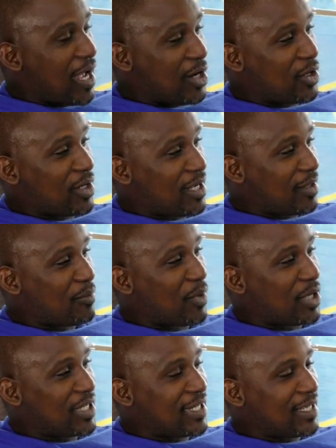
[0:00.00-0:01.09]
I know that,
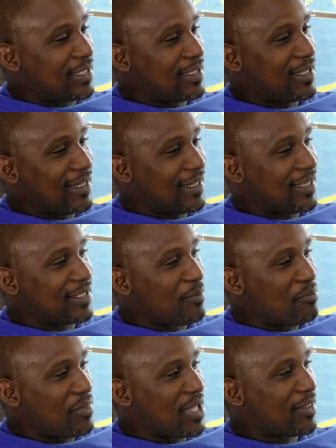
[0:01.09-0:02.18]
but there's a
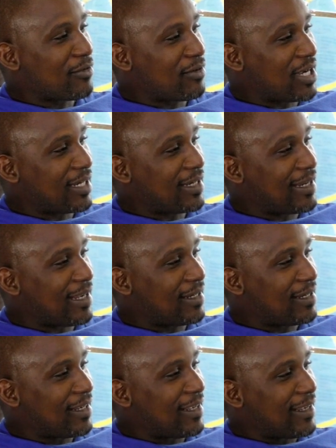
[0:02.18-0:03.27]
myth, right, that
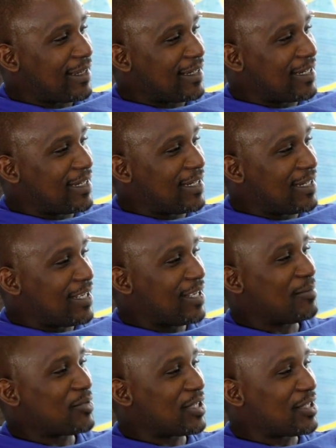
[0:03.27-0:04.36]
the
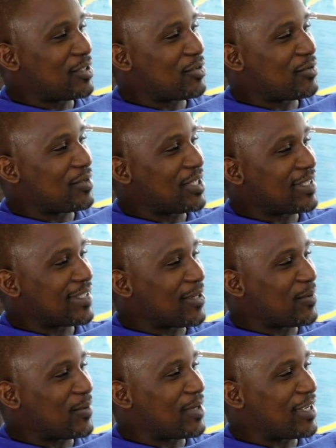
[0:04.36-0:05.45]
names of the streets, they
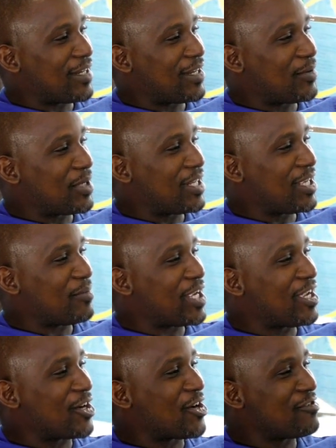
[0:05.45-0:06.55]
were named
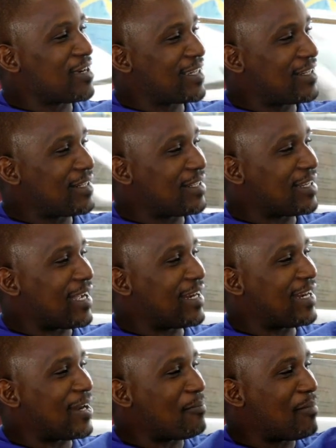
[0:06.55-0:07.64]
incorrectly, and
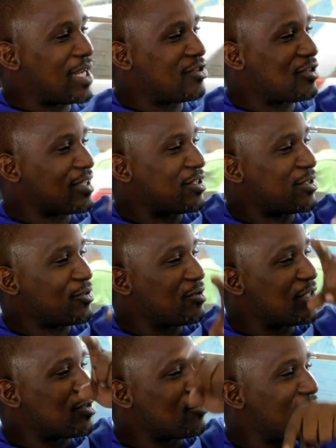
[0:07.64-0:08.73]
that Manchester
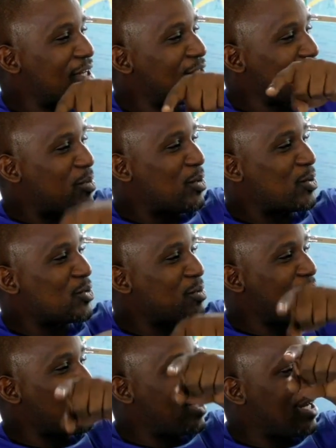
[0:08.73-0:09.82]
Street is really supposed to
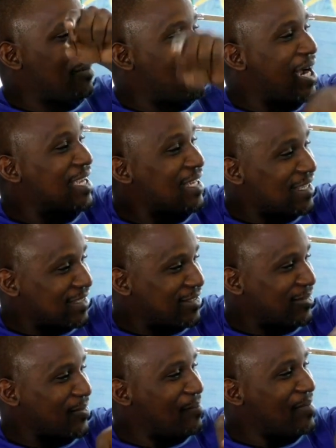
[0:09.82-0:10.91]
be where the bank is,
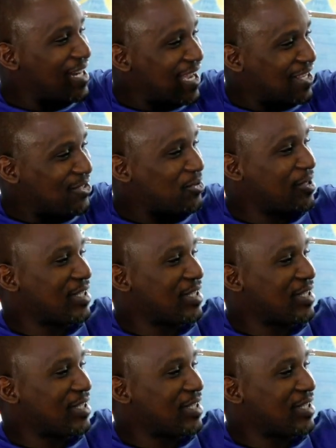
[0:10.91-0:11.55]
where Millard Street